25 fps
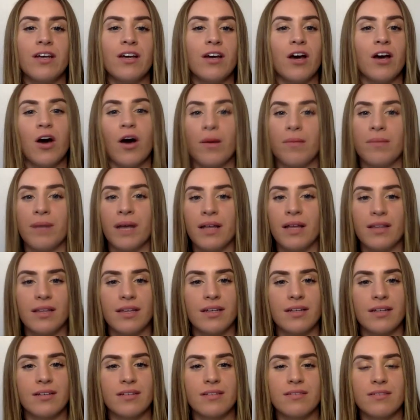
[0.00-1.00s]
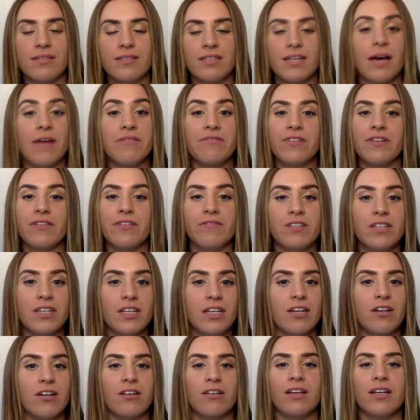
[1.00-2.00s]
oh, I'm not, like, top
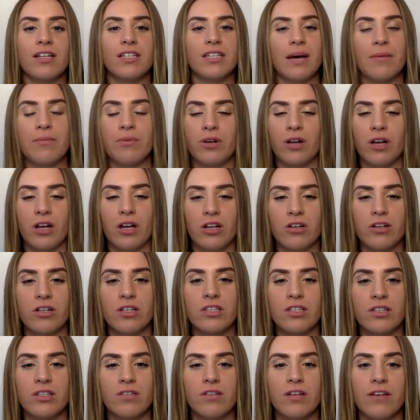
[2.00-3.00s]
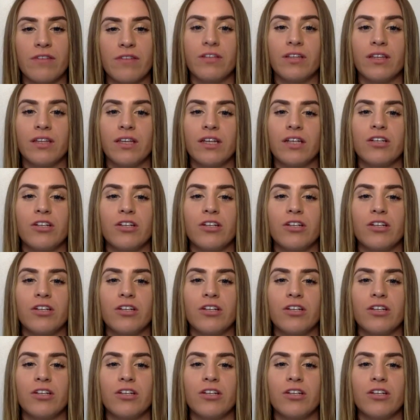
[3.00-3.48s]
50 or, like, top 100. So definitely, like,